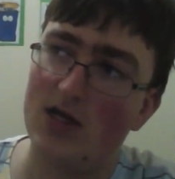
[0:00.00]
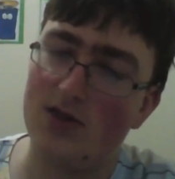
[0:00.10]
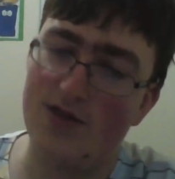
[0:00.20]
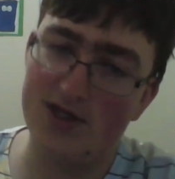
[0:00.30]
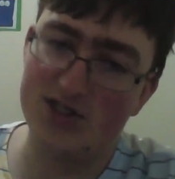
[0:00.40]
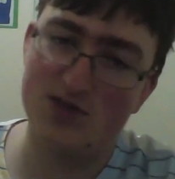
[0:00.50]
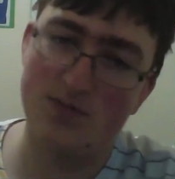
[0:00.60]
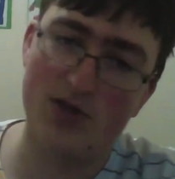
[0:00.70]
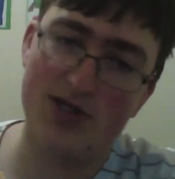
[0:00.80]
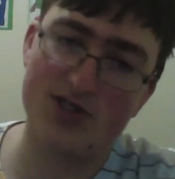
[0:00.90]
this
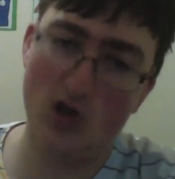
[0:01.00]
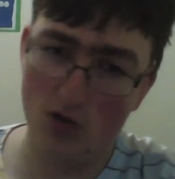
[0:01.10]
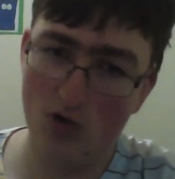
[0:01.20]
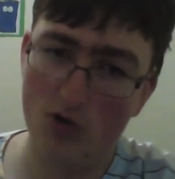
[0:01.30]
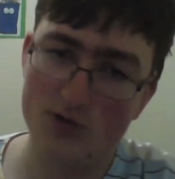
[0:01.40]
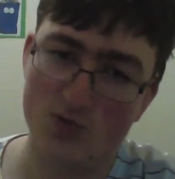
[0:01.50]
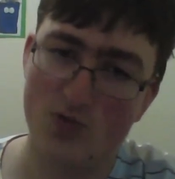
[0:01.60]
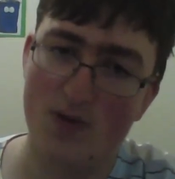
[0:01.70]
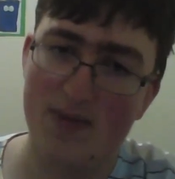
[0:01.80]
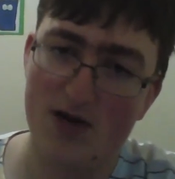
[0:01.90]
plus Claw, which was
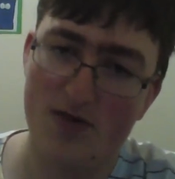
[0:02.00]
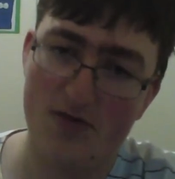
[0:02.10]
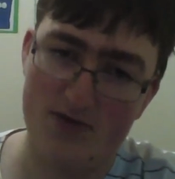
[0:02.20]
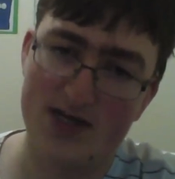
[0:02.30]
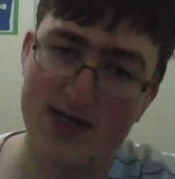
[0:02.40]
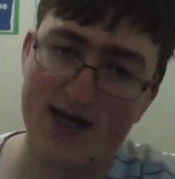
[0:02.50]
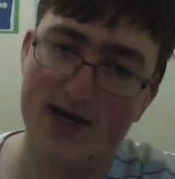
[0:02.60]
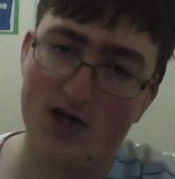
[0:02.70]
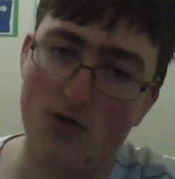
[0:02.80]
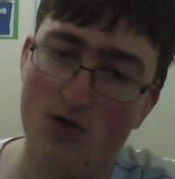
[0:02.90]
1 mana 3
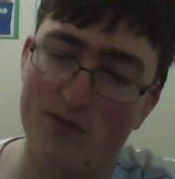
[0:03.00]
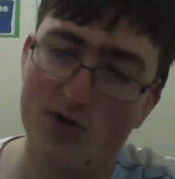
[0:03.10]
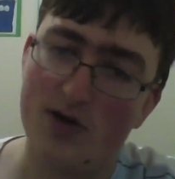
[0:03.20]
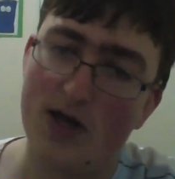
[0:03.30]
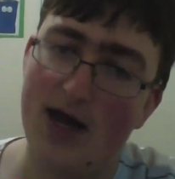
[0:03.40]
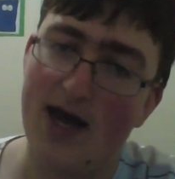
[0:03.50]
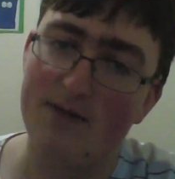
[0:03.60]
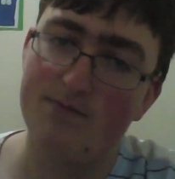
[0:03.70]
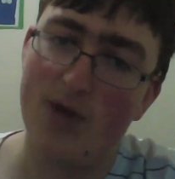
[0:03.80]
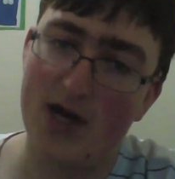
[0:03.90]
attack, no armor,
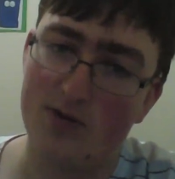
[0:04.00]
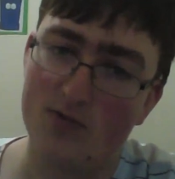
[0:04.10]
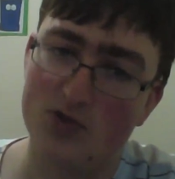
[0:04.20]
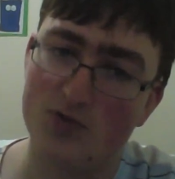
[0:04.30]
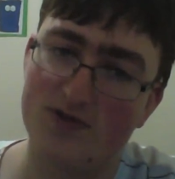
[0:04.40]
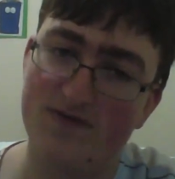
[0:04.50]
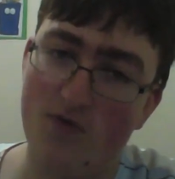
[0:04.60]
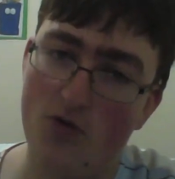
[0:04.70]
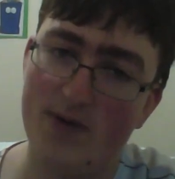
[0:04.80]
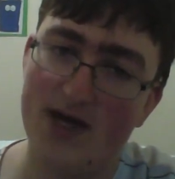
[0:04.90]
and Bite, which was
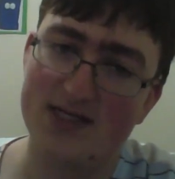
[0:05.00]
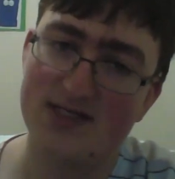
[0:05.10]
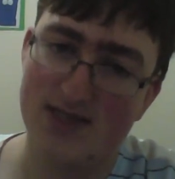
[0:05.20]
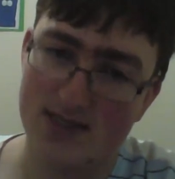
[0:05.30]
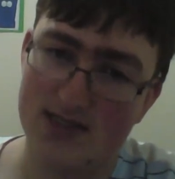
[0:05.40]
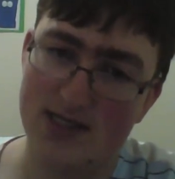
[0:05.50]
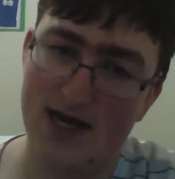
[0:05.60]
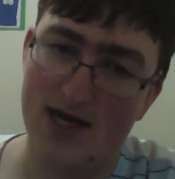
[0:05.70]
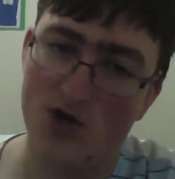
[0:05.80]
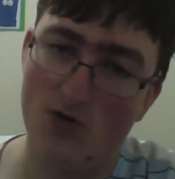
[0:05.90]
4 mana 6
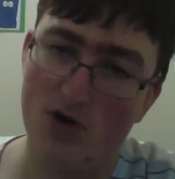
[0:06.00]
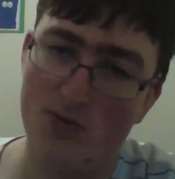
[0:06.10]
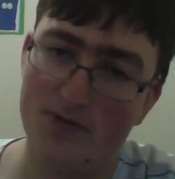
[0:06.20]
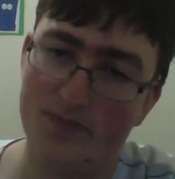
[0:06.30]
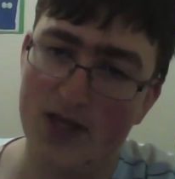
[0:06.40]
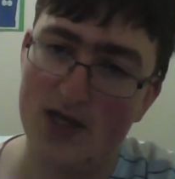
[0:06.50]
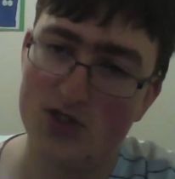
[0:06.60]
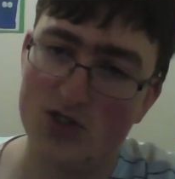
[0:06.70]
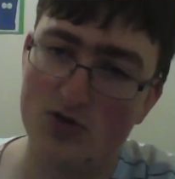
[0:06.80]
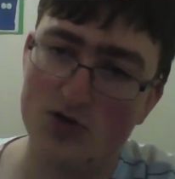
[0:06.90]
attack, no armor.
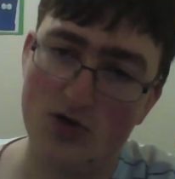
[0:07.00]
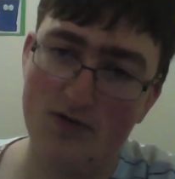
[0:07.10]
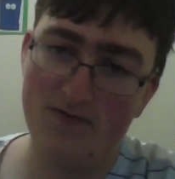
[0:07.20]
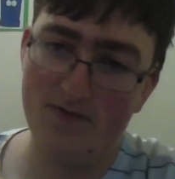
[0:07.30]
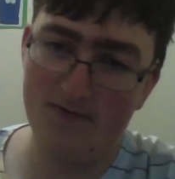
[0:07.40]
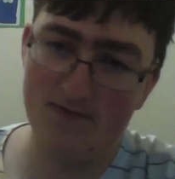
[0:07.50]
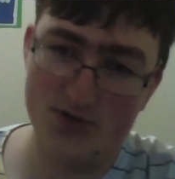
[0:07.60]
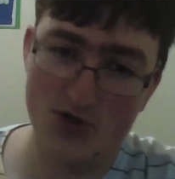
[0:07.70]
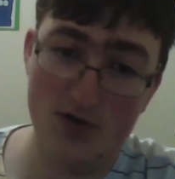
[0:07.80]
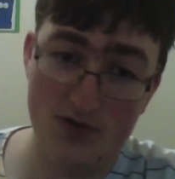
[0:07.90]
So turn
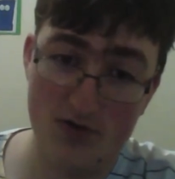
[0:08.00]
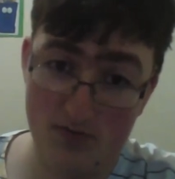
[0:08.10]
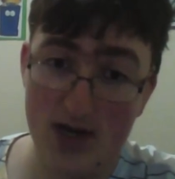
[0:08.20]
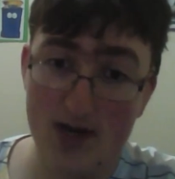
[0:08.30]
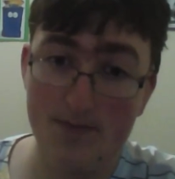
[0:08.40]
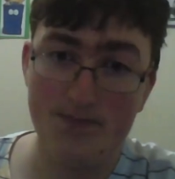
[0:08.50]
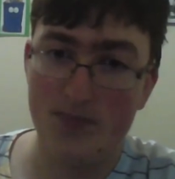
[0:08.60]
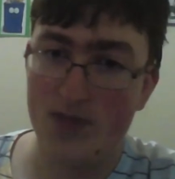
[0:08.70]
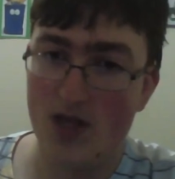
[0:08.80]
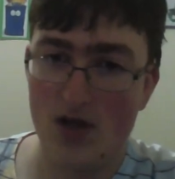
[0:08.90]
3
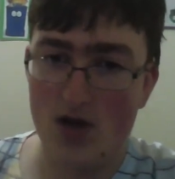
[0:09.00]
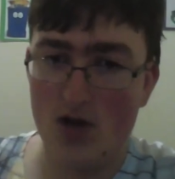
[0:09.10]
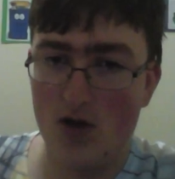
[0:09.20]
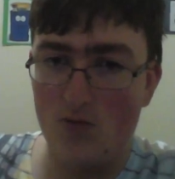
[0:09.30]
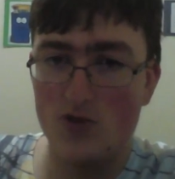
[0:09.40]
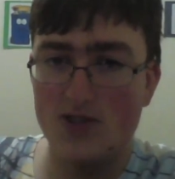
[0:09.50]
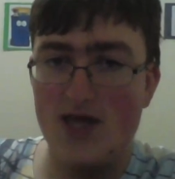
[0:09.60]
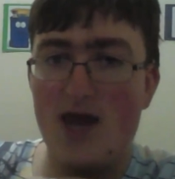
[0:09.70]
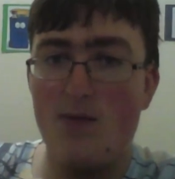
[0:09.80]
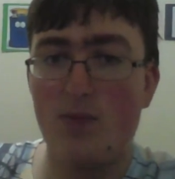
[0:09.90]
was
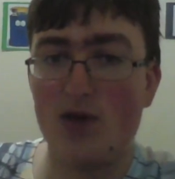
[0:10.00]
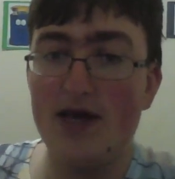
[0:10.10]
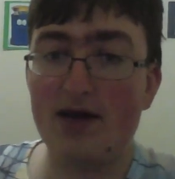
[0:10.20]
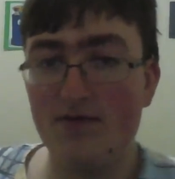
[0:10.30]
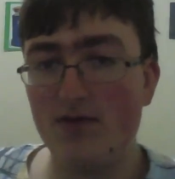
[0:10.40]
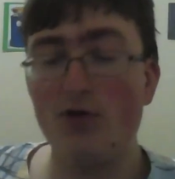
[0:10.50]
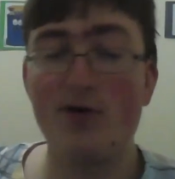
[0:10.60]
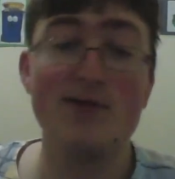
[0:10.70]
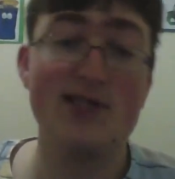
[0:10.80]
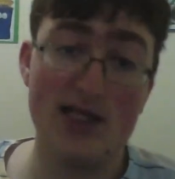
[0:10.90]
a Blade Flurry
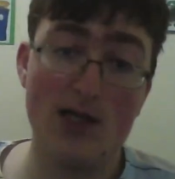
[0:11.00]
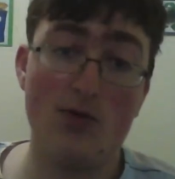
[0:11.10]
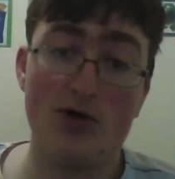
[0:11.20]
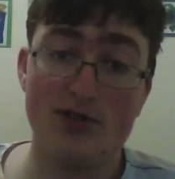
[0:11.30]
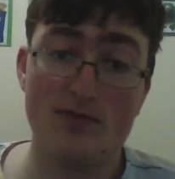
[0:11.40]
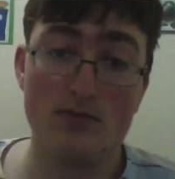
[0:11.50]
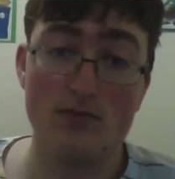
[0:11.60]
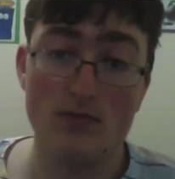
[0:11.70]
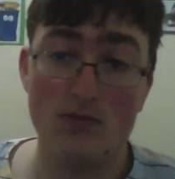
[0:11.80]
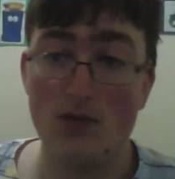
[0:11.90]
with Deadly Poison.
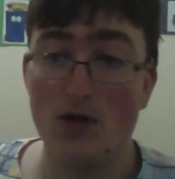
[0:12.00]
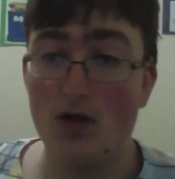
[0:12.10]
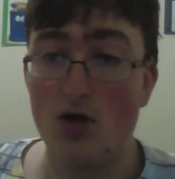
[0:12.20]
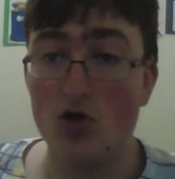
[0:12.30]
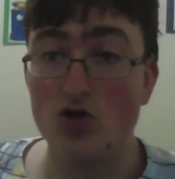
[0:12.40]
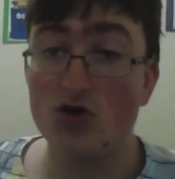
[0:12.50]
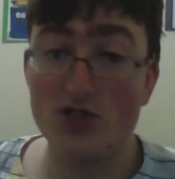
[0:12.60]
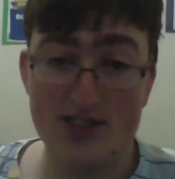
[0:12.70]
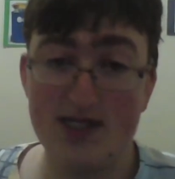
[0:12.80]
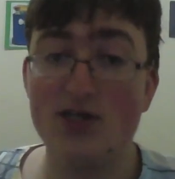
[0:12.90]
Turn
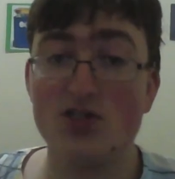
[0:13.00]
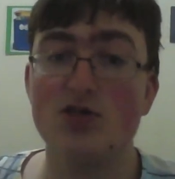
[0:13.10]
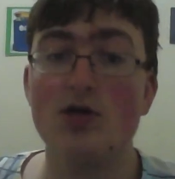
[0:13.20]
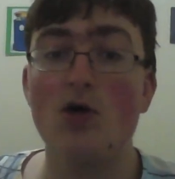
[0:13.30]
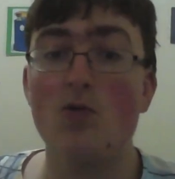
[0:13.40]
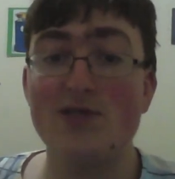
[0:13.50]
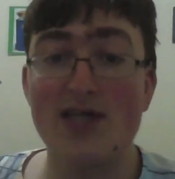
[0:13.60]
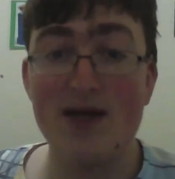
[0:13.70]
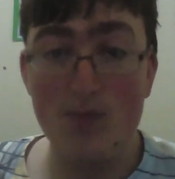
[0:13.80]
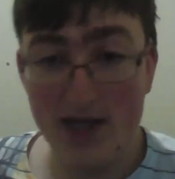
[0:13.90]
6 was
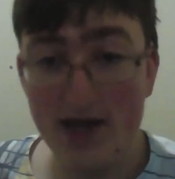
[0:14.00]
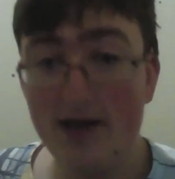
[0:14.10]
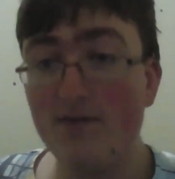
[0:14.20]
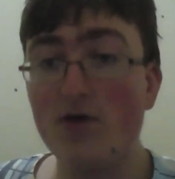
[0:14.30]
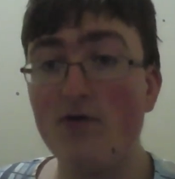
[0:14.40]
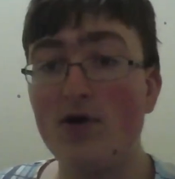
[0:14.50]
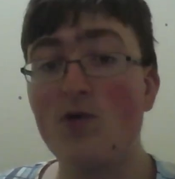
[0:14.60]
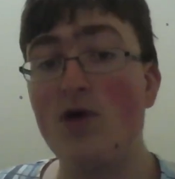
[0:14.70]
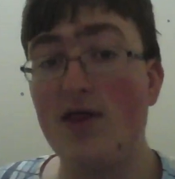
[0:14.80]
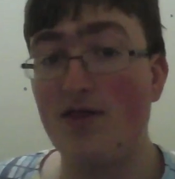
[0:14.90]
a Blade Flurry
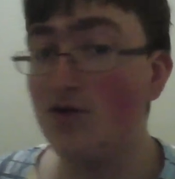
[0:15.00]
with,